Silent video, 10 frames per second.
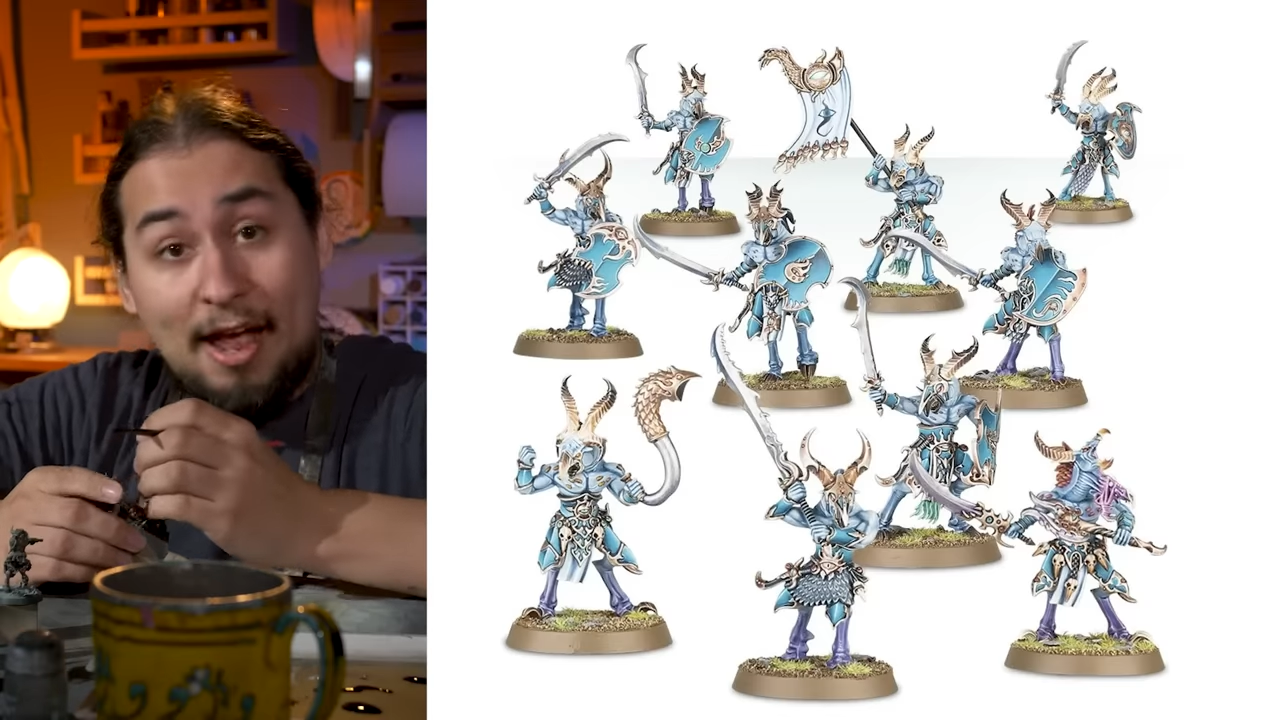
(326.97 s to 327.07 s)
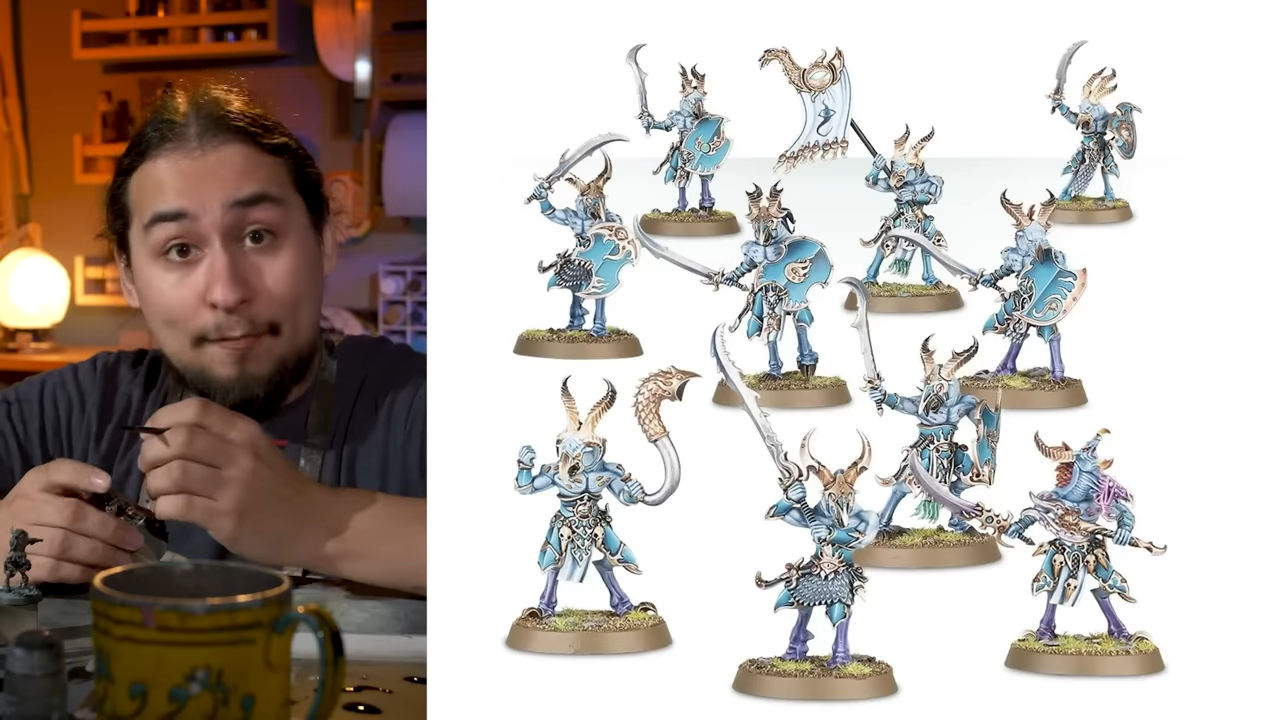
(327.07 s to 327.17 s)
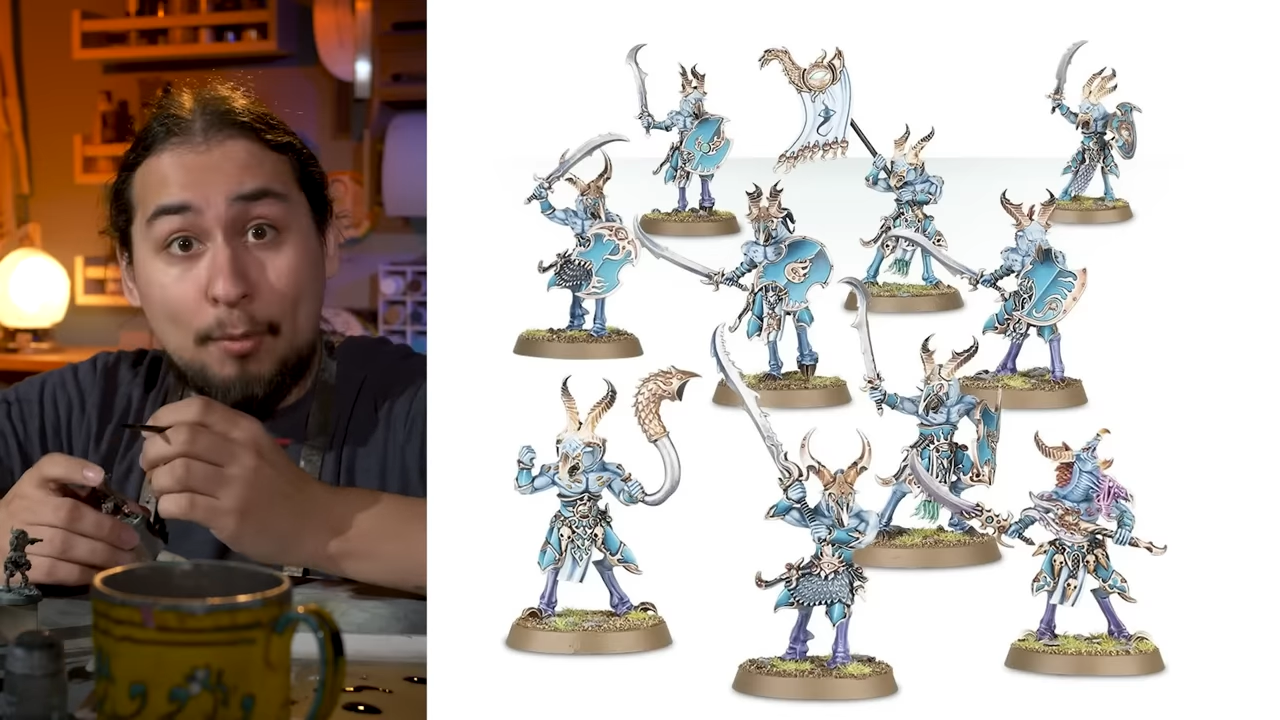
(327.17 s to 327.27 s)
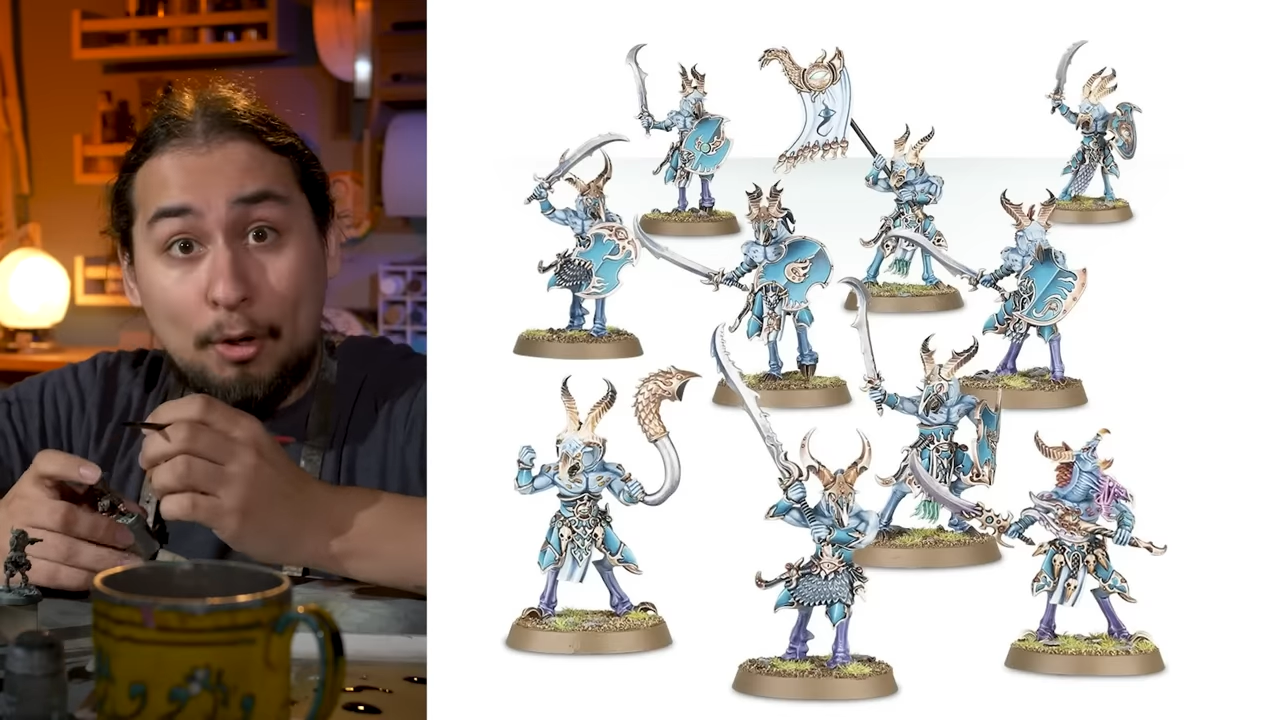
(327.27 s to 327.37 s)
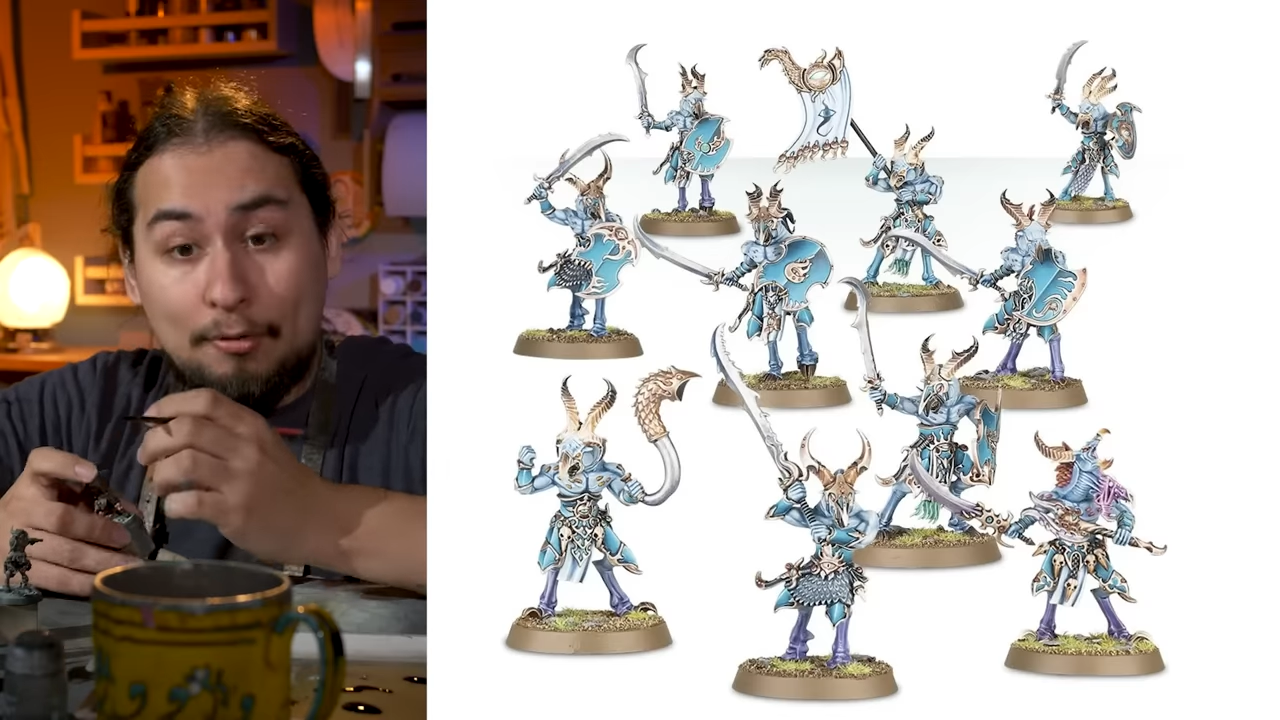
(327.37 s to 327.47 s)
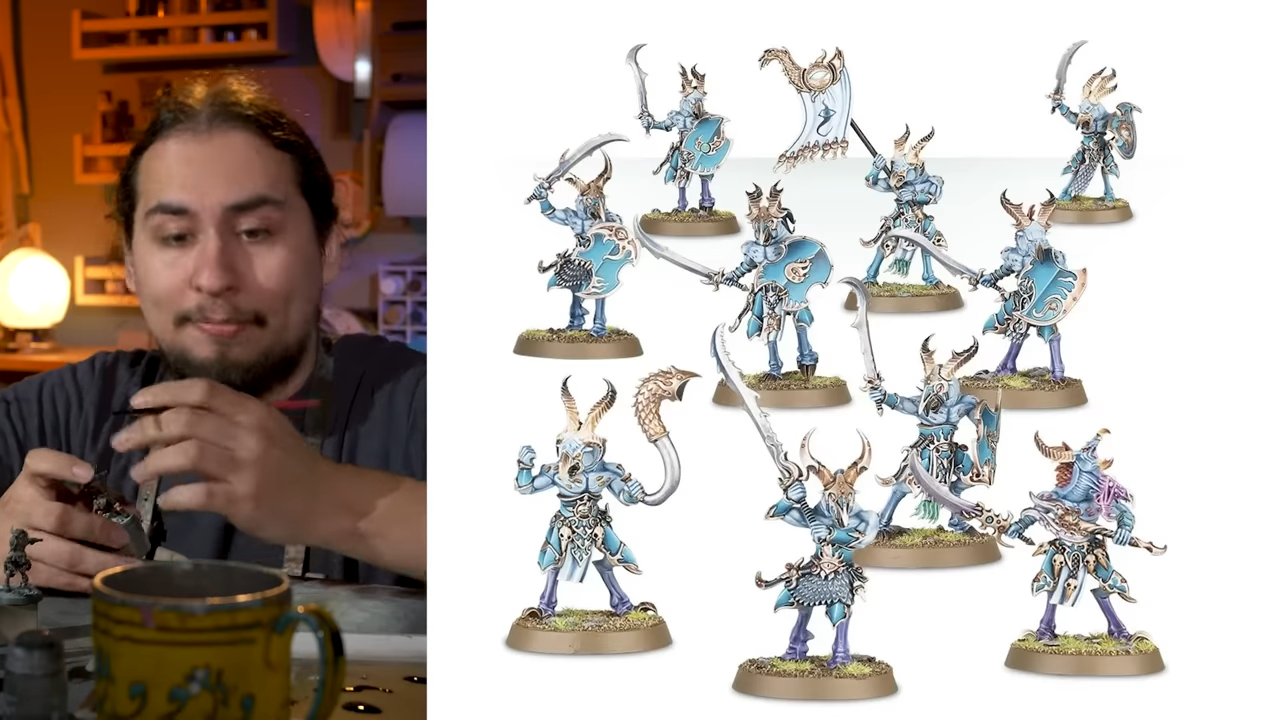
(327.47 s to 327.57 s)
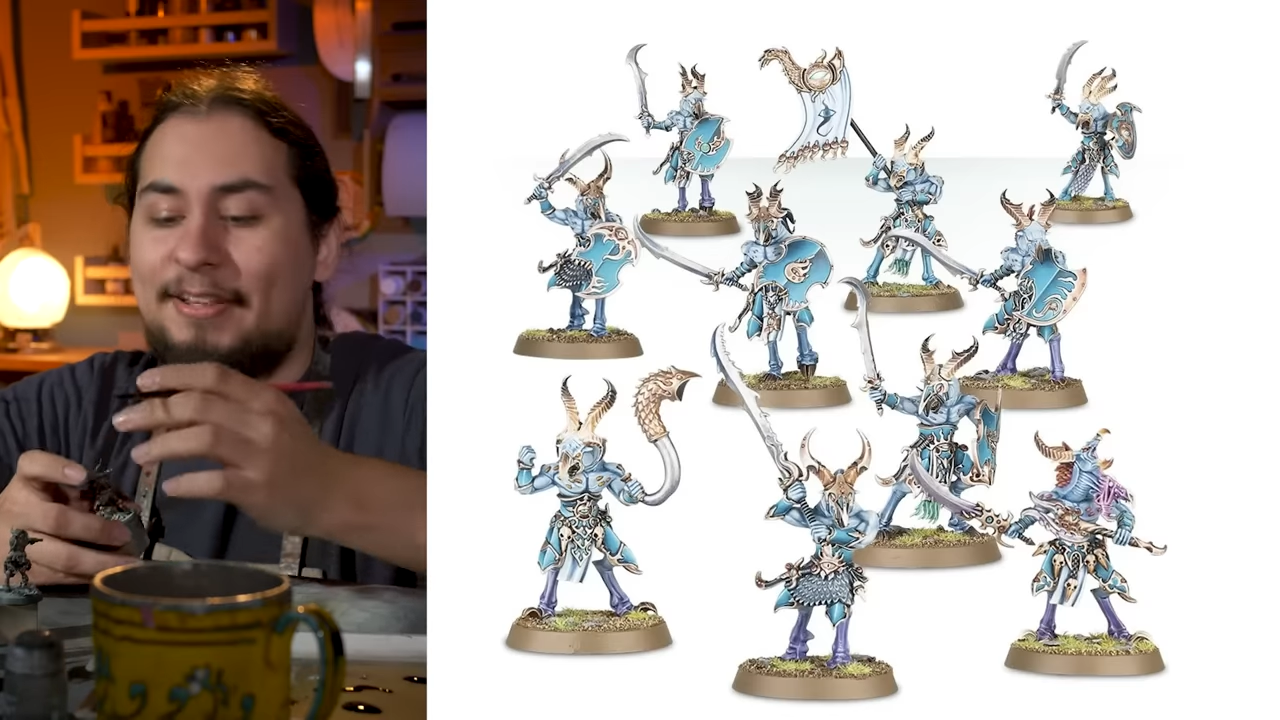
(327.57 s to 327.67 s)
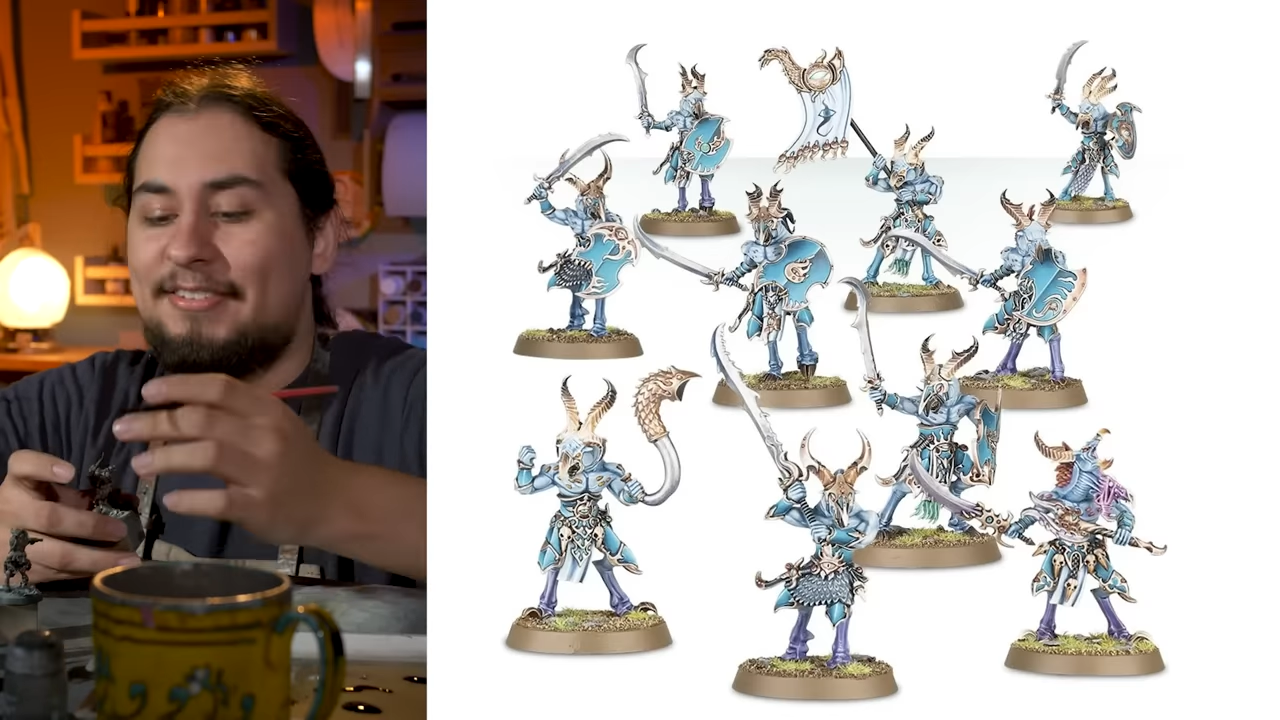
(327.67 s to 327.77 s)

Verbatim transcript: half bird